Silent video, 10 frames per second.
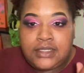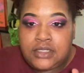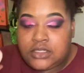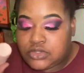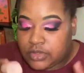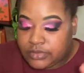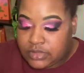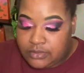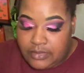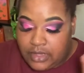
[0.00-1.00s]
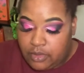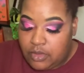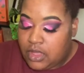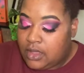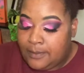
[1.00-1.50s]
the description below.
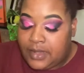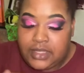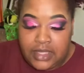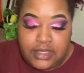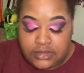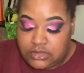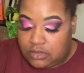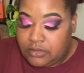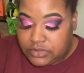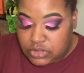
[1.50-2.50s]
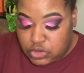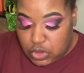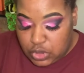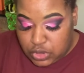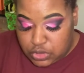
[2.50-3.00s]
But yeah, so I'm just
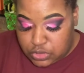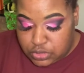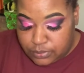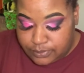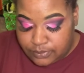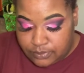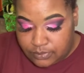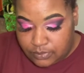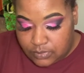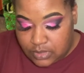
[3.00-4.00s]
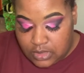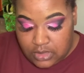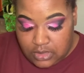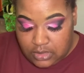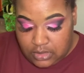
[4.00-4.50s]
shaking it up.
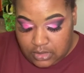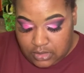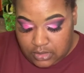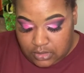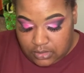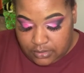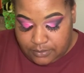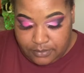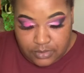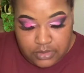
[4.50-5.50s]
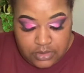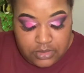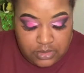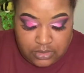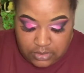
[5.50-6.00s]
And
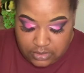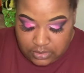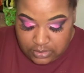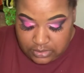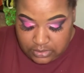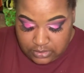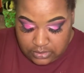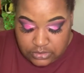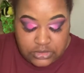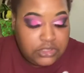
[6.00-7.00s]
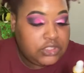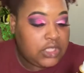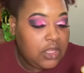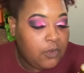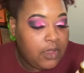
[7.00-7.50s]
it just says
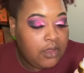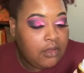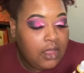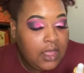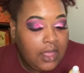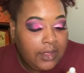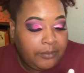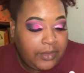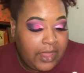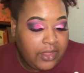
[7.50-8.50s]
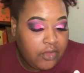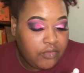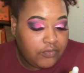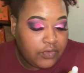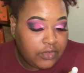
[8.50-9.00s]
shake well, apply
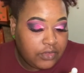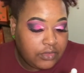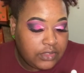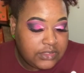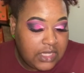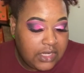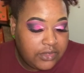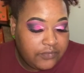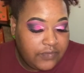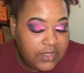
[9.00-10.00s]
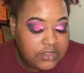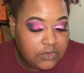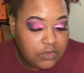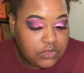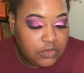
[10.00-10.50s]
over entire face
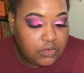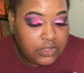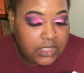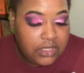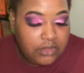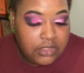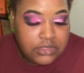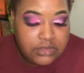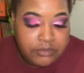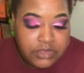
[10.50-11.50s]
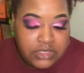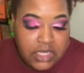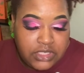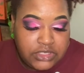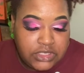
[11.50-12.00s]
or to oily areas,
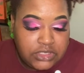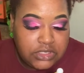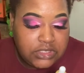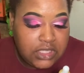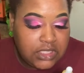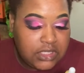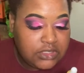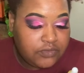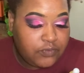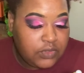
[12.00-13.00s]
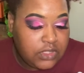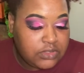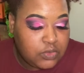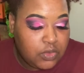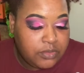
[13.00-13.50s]
massage into skin until fully
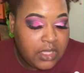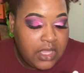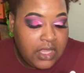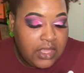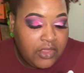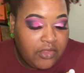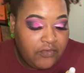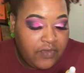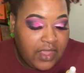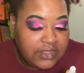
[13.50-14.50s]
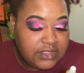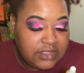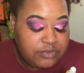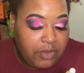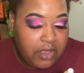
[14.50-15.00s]
absorbed. If
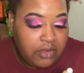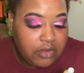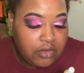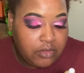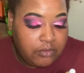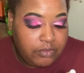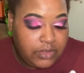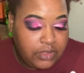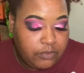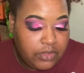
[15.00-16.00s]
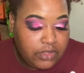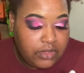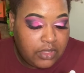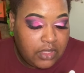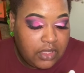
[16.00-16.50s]
excess powder, blend with
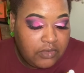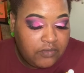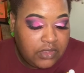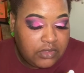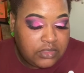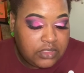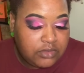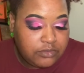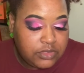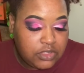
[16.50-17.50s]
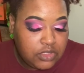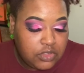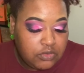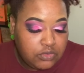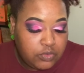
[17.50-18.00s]
fingertips,
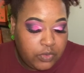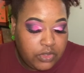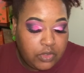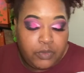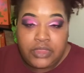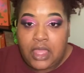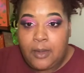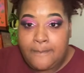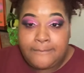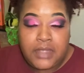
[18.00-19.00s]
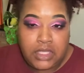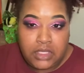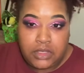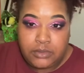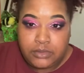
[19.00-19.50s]
use with or without
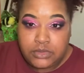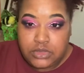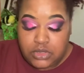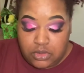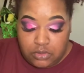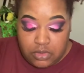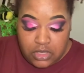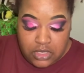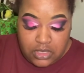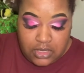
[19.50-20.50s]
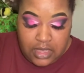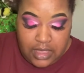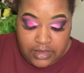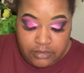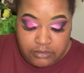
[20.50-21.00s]
makeup. So
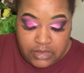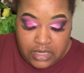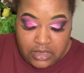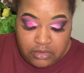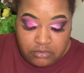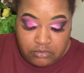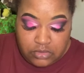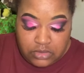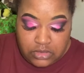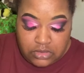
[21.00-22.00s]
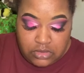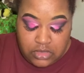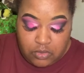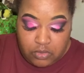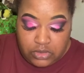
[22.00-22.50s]
I am not really
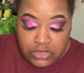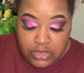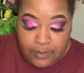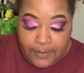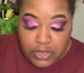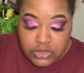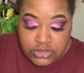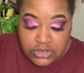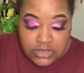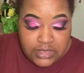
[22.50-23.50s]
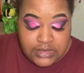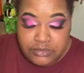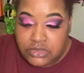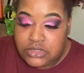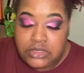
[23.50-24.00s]
an oily person, as I
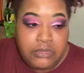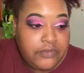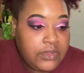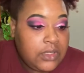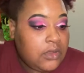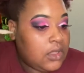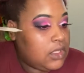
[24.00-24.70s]
mentioned in my video,